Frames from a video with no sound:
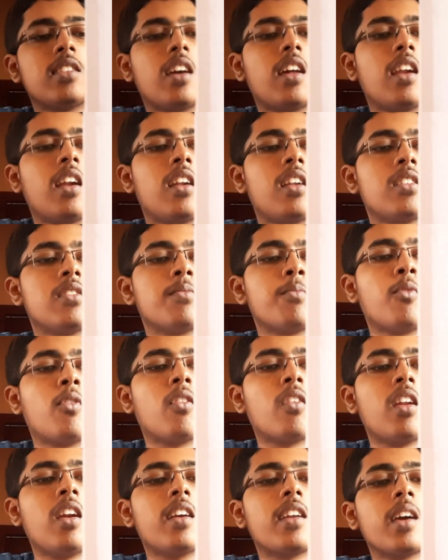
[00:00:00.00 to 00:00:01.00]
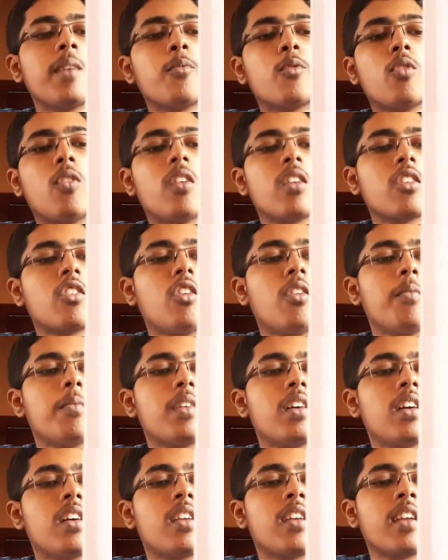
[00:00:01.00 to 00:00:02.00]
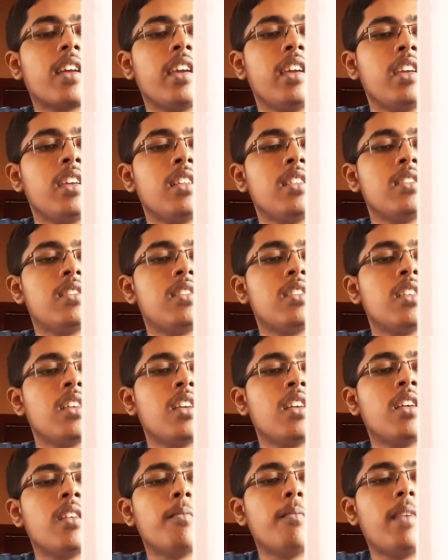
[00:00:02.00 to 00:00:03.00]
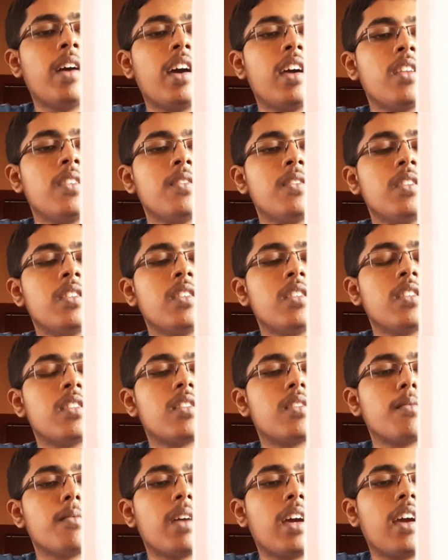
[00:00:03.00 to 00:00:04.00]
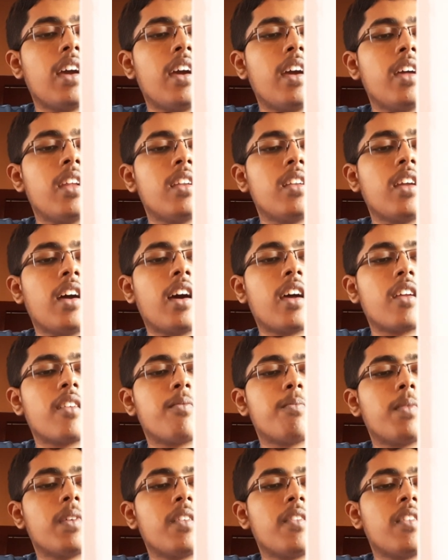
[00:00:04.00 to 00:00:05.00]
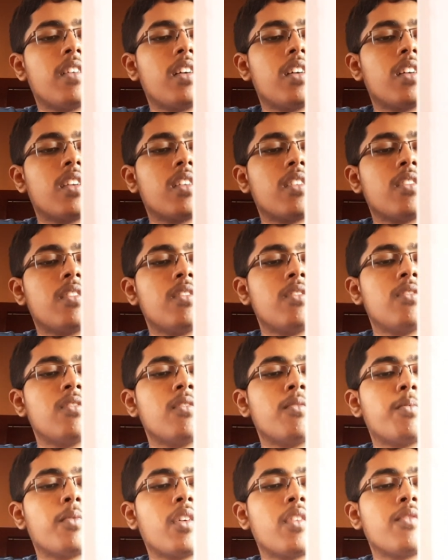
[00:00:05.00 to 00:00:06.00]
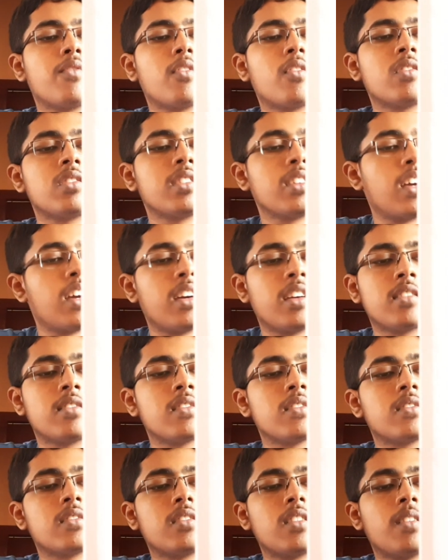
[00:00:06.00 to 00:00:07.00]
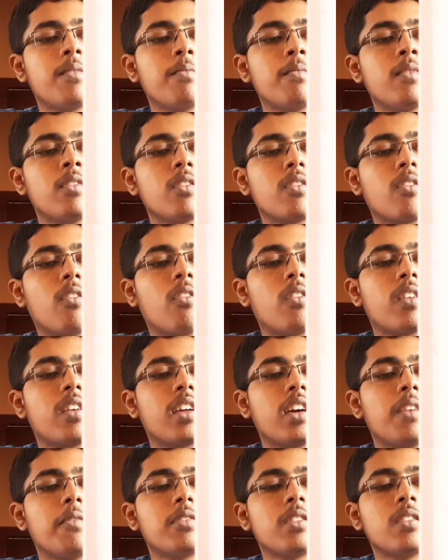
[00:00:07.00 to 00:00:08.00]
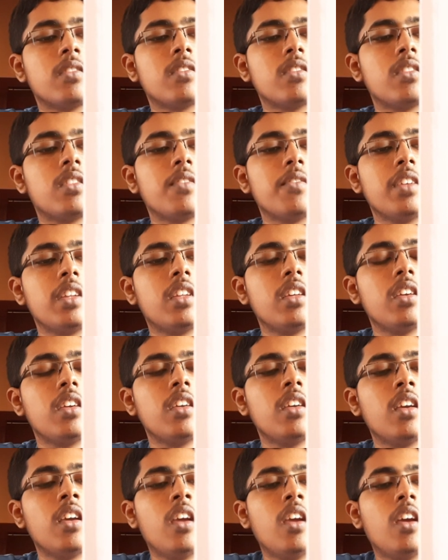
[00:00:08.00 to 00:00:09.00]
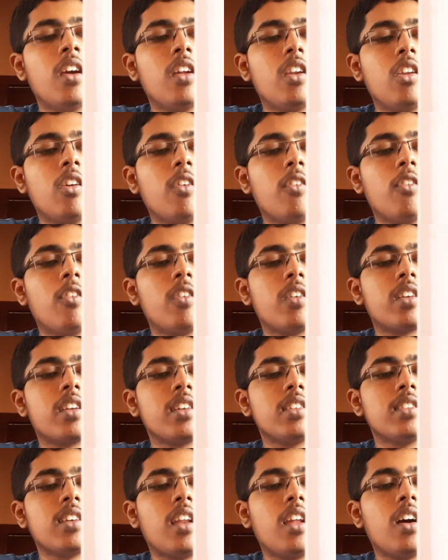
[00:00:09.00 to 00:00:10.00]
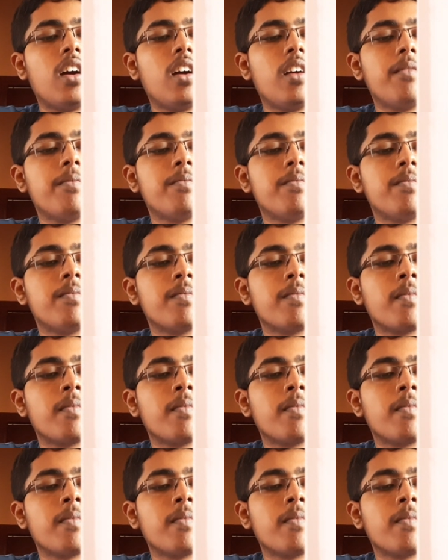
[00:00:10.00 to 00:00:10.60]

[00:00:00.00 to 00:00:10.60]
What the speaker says: channels, model type quadcopter, range, bandwidth, band, RF power, 2.4 GHz system, code type, sensitivity, low voltage alarm,